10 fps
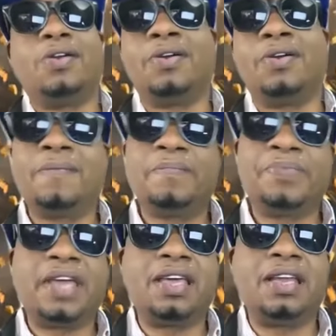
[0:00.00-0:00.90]
harder
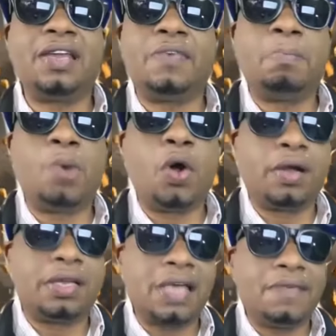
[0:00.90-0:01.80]
and get even more,
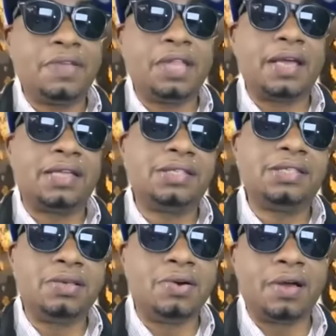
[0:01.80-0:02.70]
because I feel like it's
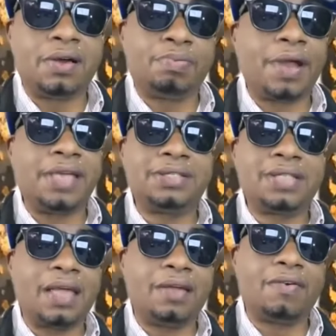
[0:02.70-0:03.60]
still
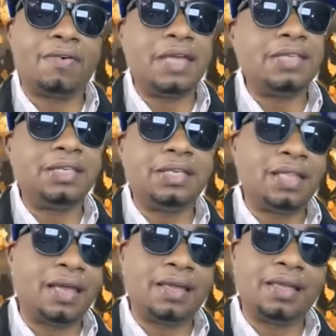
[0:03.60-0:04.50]
underpriced like crazy.
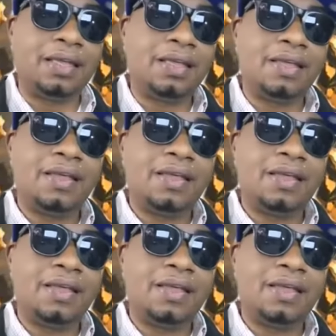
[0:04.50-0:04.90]
Like,